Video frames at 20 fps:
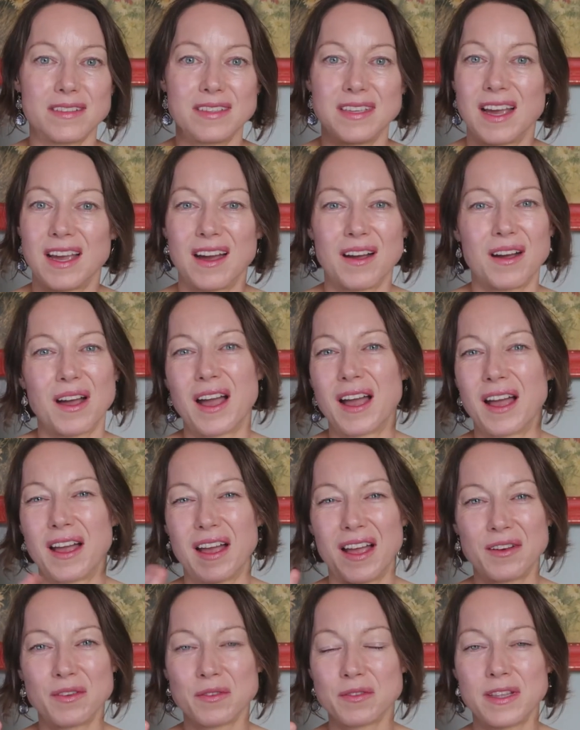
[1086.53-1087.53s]
Yeah,
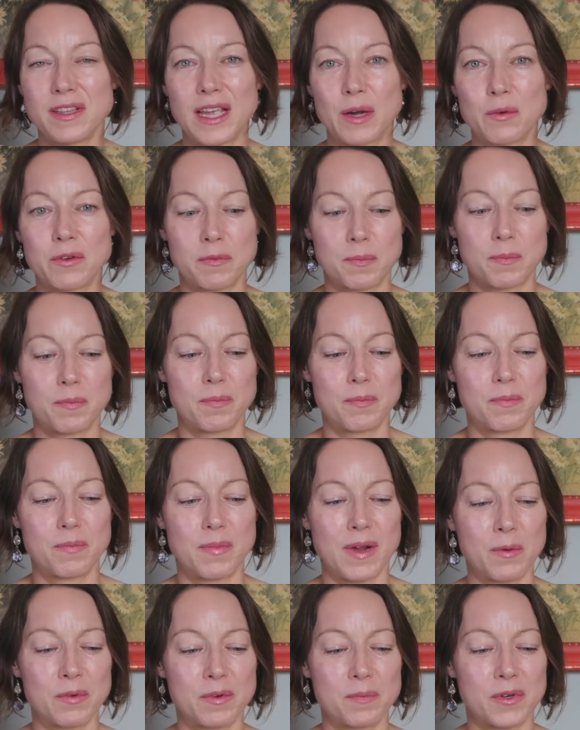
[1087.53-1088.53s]
I don't think
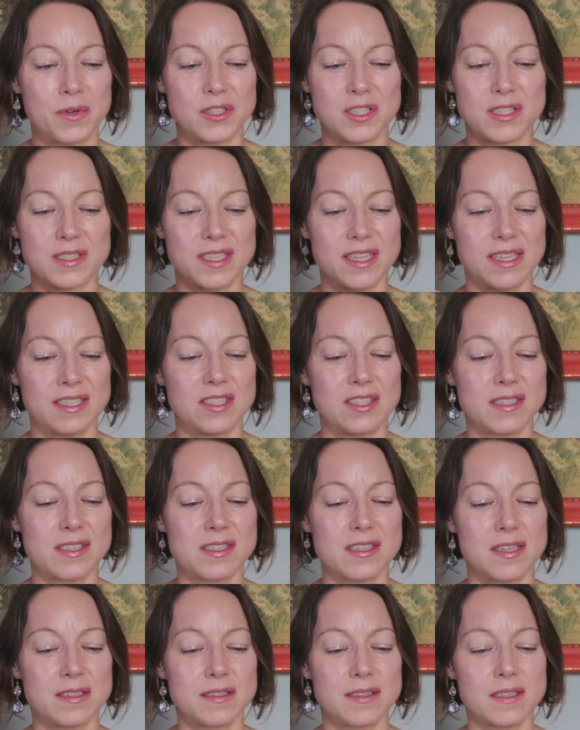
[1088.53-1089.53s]
I would purchase it. It
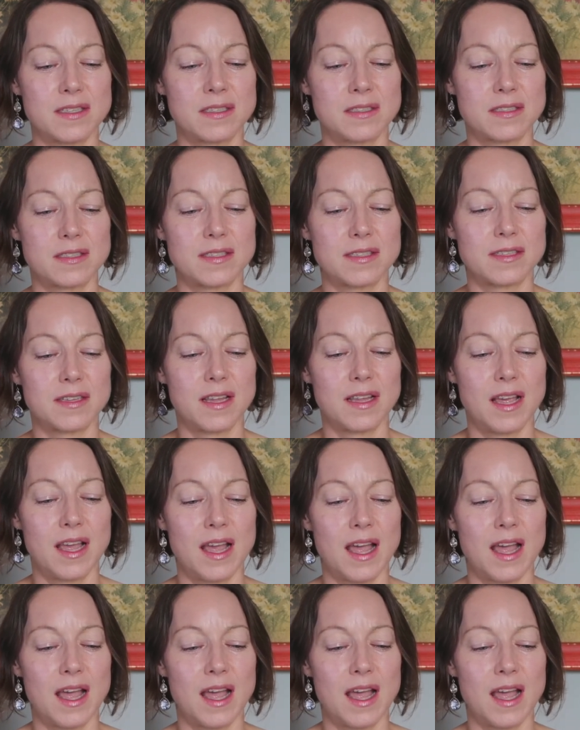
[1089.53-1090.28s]
just doesn't.